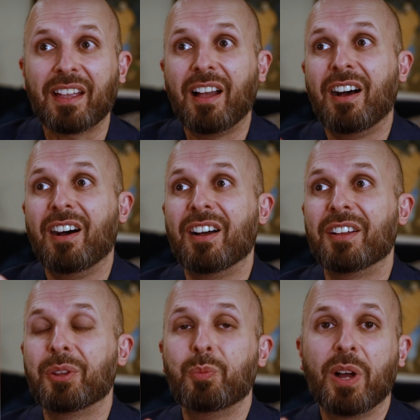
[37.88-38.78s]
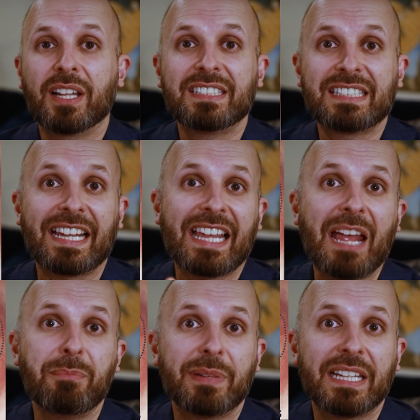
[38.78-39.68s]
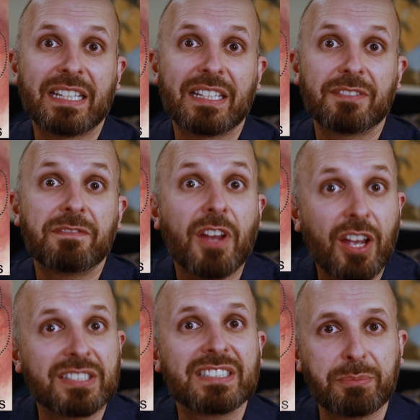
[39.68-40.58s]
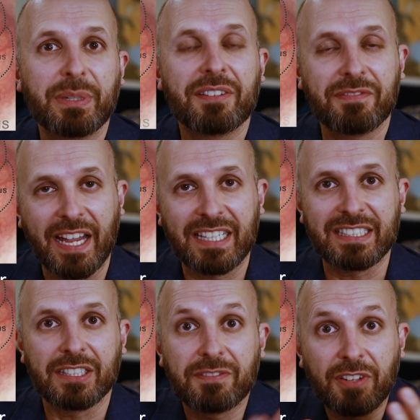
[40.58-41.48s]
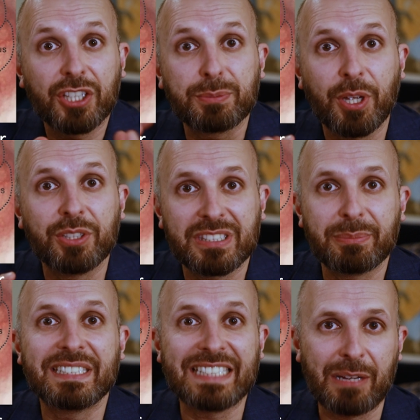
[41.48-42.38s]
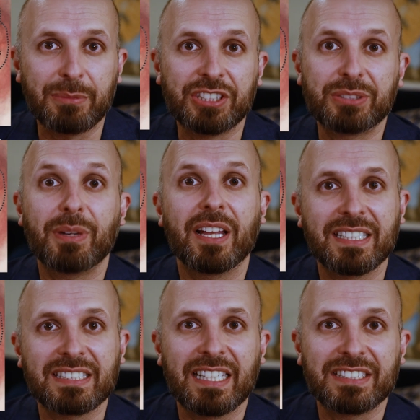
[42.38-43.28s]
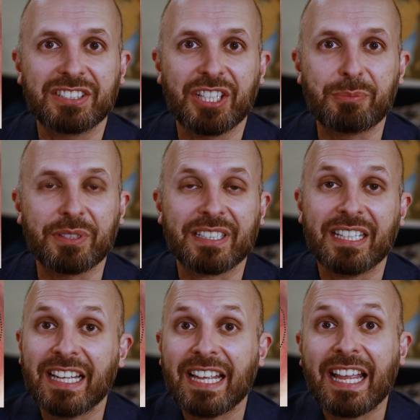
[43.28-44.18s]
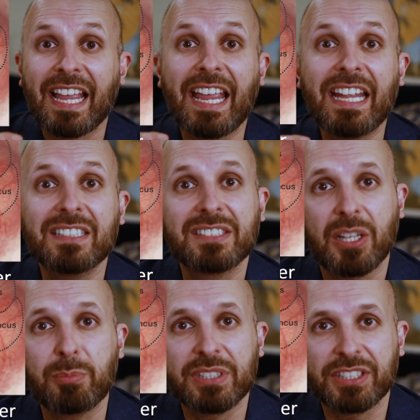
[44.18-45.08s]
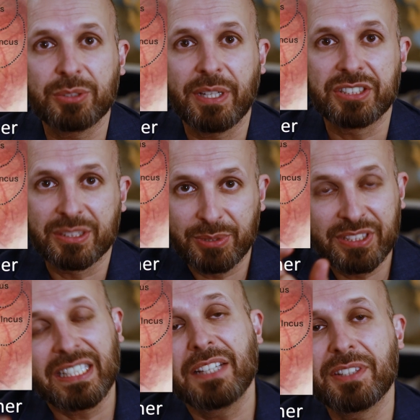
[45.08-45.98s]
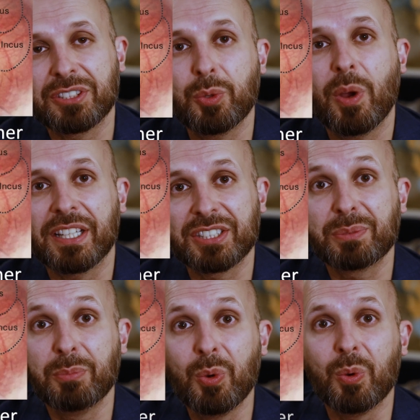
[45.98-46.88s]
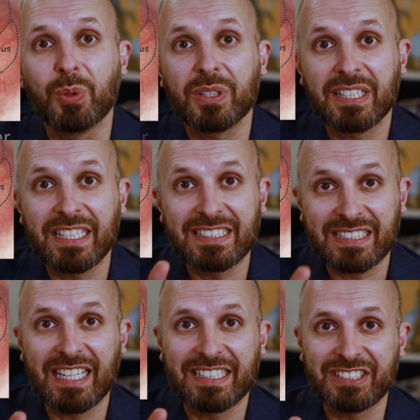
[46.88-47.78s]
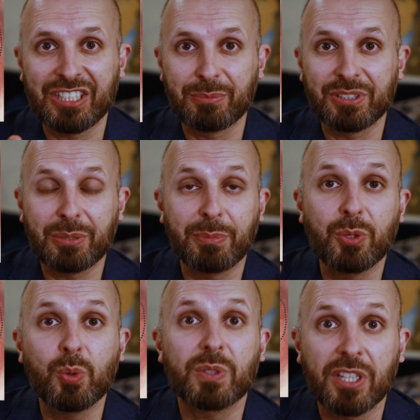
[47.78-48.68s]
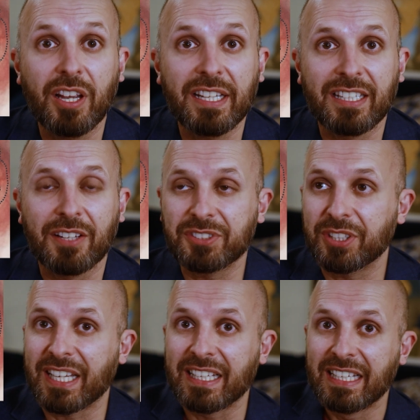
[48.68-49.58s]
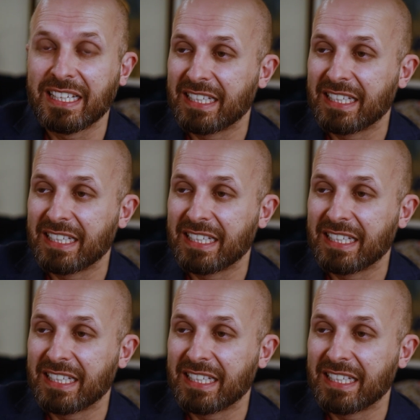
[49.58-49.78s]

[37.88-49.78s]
are the ones that can be first to be affected, the first bones to be damaged by this cholesteatoma. In some situations, particularly if it's quite small, these cholesteatomas can be caught early enough so that,